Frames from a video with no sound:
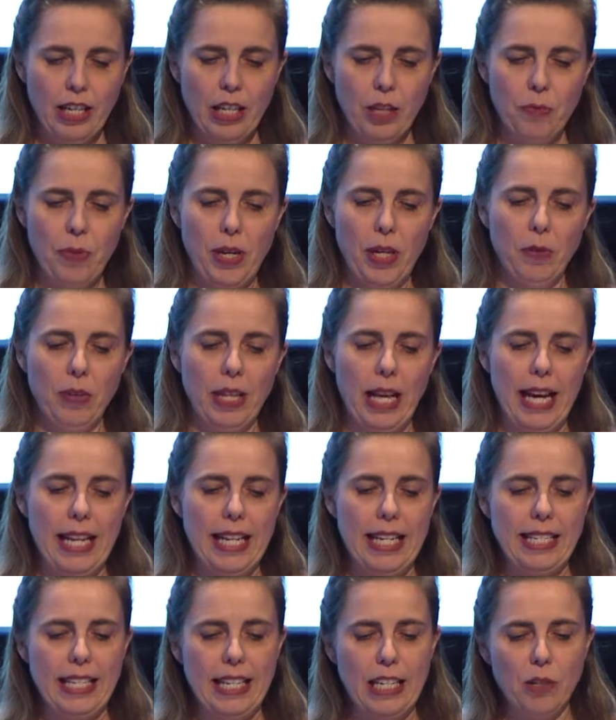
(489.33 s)
compared with
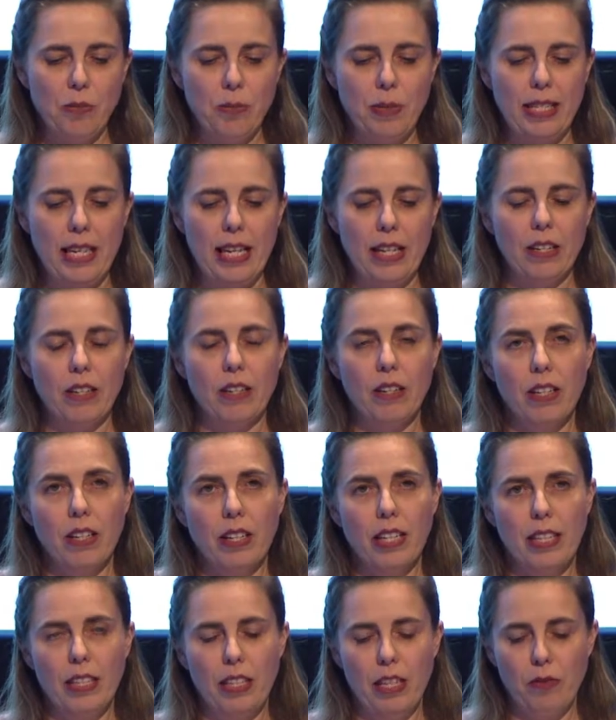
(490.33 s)
86%
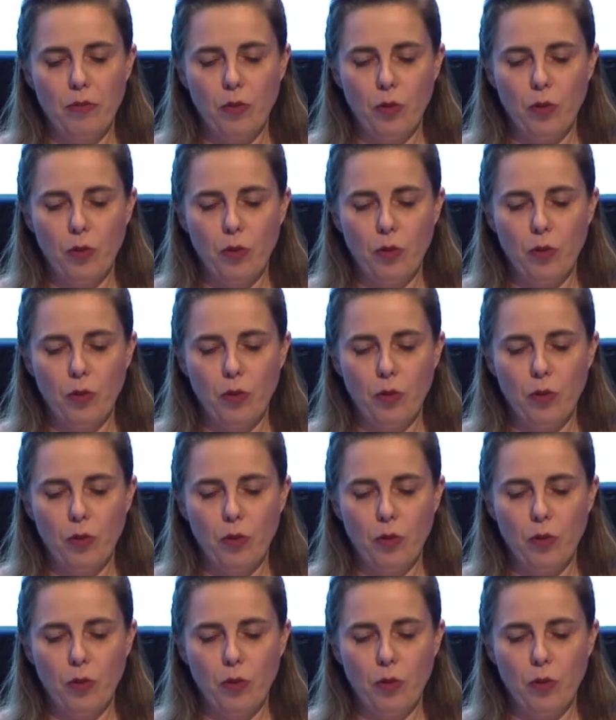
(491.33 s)
in the